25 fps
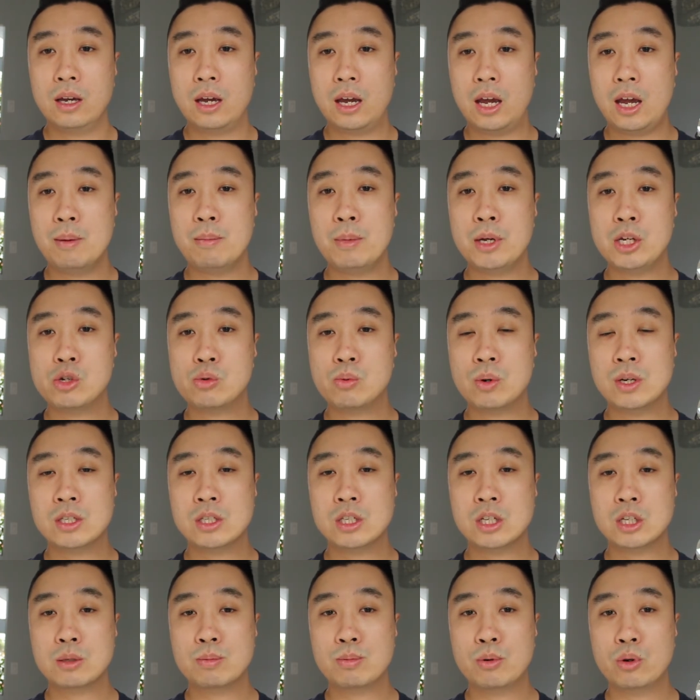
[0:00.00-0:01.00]
MH1
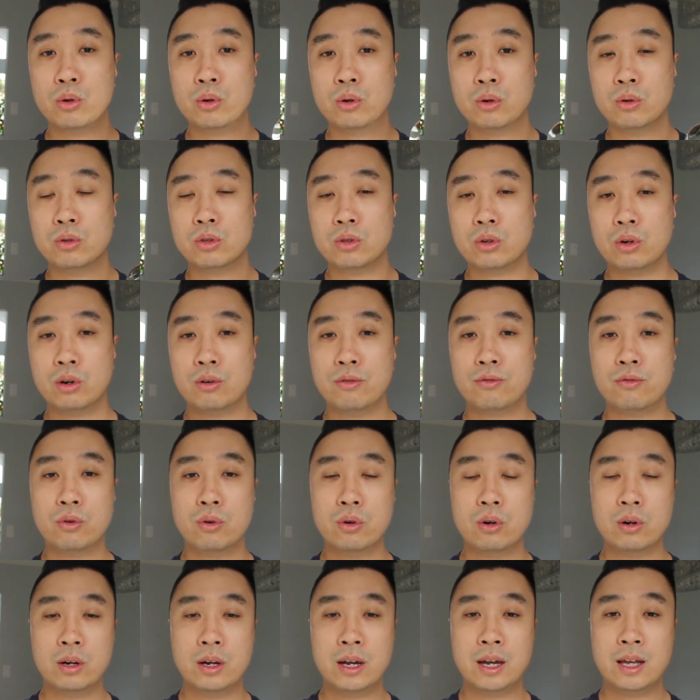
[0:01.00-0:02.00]
6.0s are
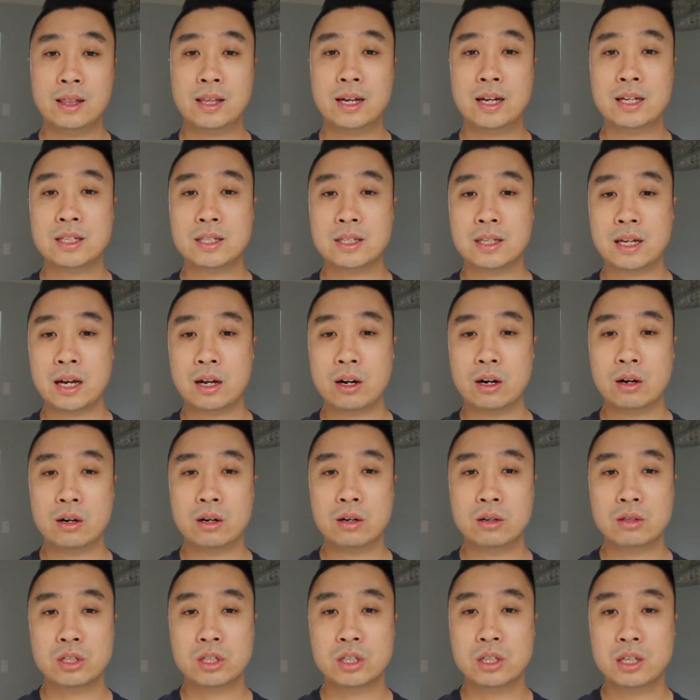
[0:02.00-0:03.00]
for headlights that
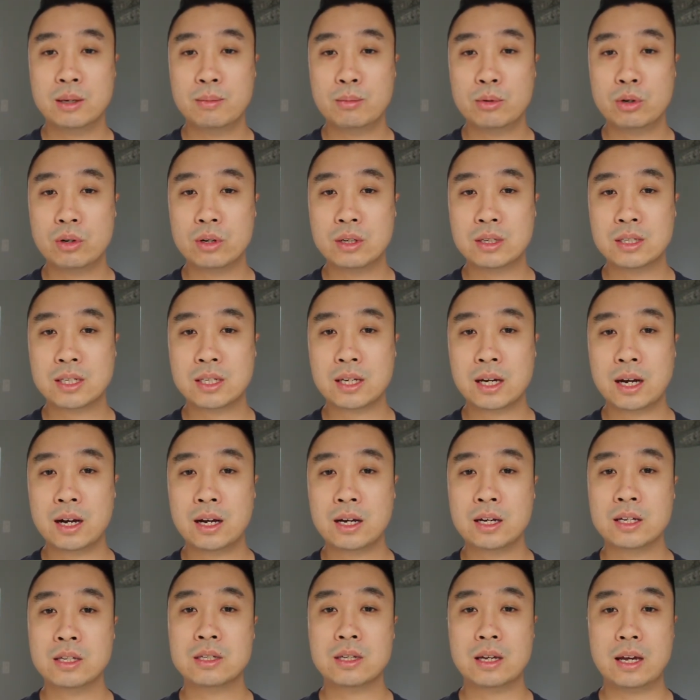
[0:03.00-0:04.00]
are slimmer in
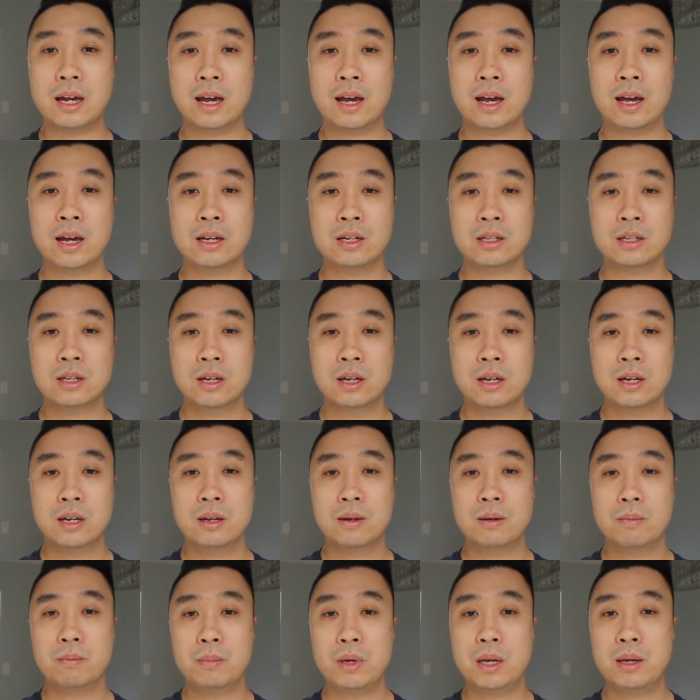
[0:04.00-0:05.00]
size and
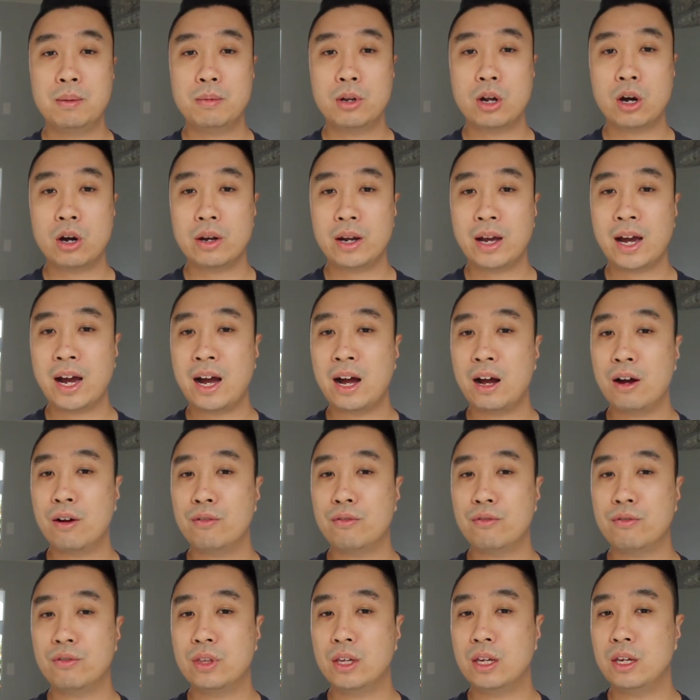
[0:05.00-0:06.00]
maybe not
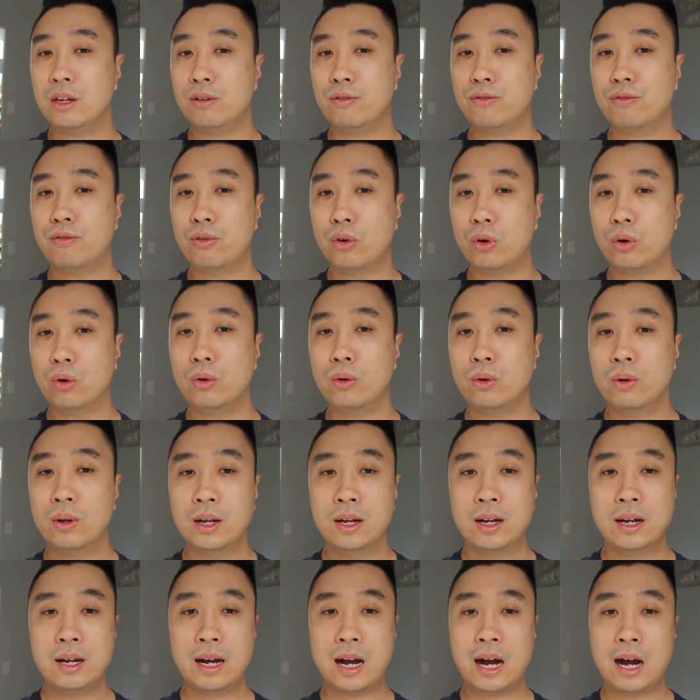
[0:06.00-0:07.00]
have the full
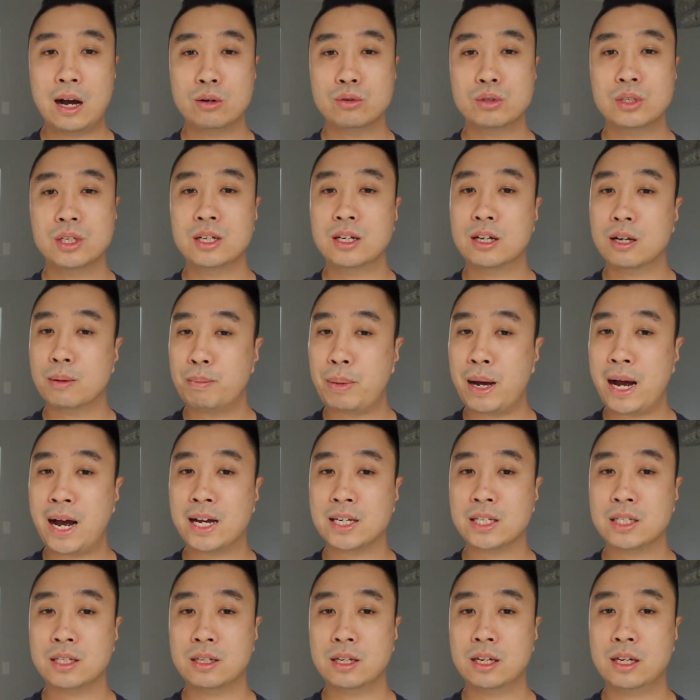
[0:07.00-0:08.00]
housing
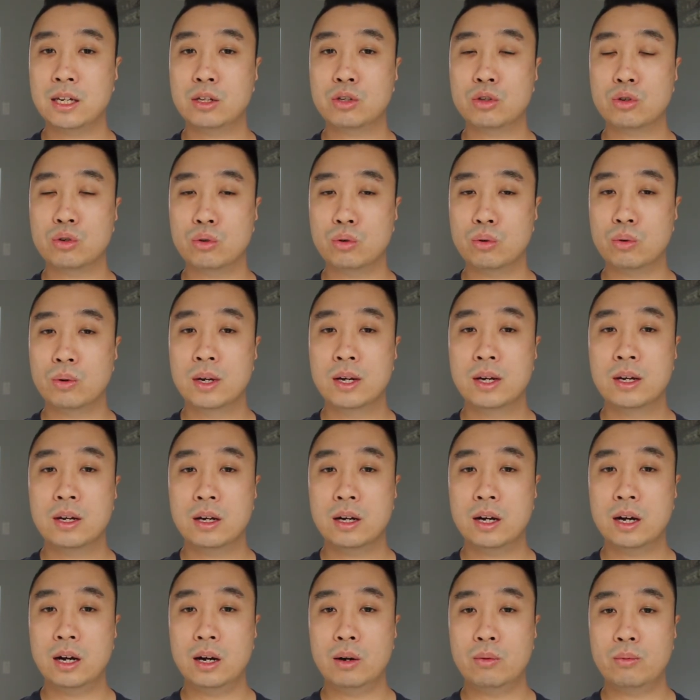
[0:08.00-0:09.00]
capacity to
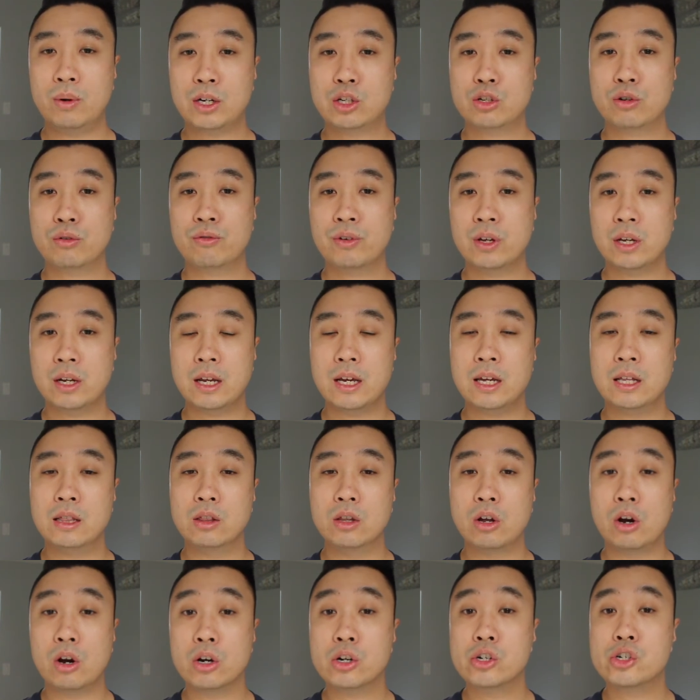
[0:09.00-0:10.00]
retrofit a
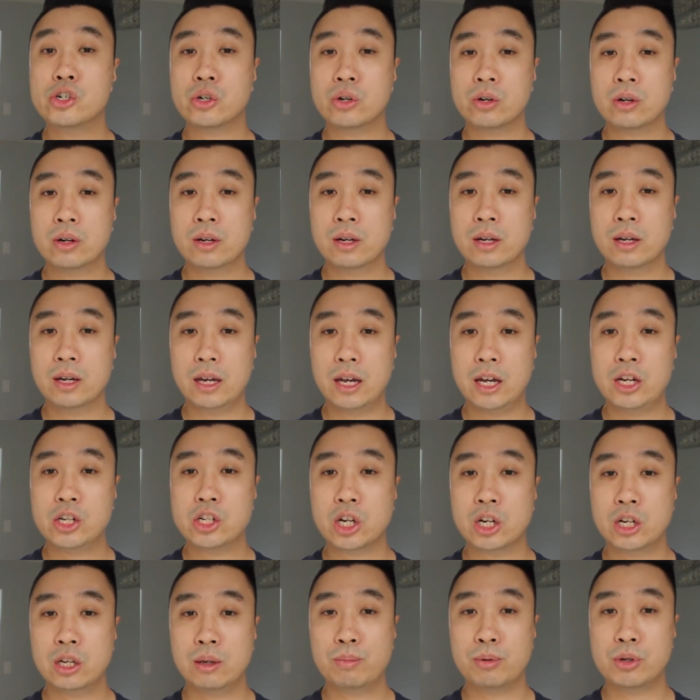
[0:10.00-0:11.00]
larger
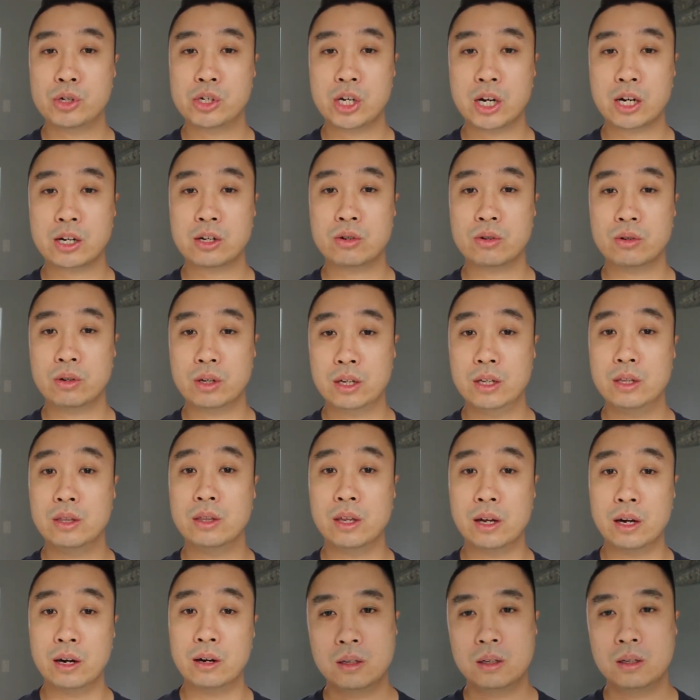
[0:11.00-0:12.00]
HID projector in
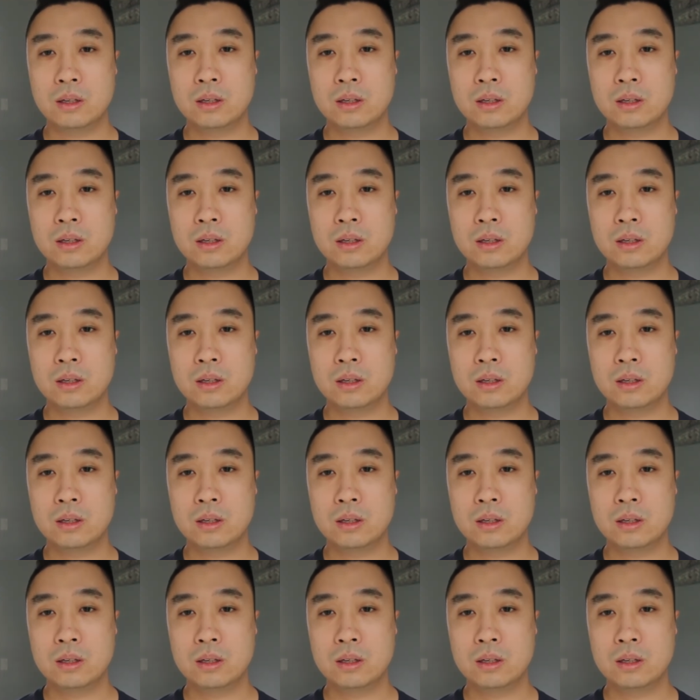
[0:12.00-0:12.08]
there.